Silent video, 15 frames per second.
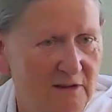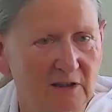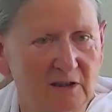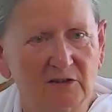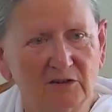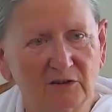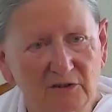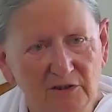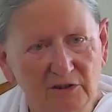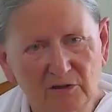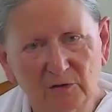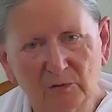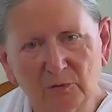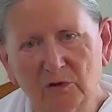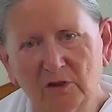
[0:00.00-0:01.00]
So this
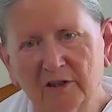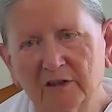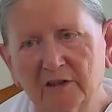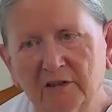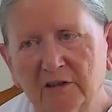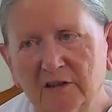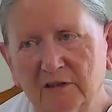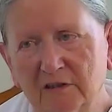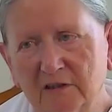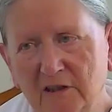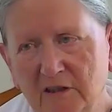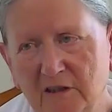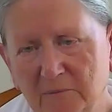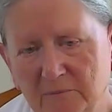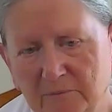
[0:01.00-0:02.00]
is why
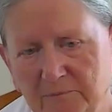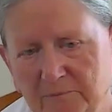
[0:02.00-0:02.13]
in